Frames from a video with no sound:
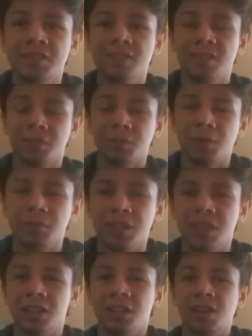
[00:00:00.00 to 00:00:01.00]
some of
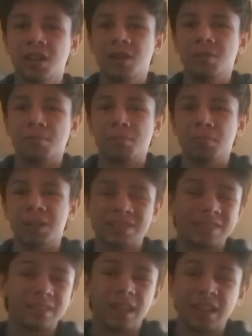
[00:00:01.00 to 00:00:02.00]
the
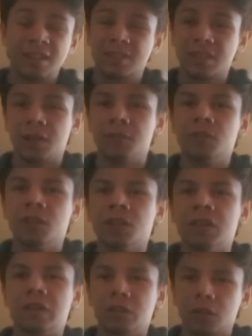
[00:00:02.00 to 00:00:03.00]
mistakes I've
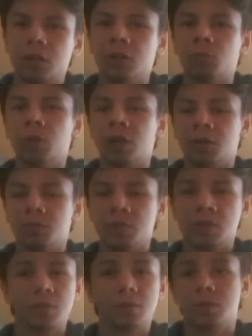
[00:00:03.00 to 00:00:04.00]
done when I
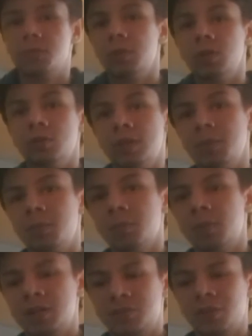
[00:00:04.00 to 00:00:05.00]
was videotaping
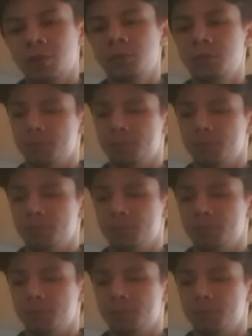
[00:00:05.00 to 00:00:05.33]
myself,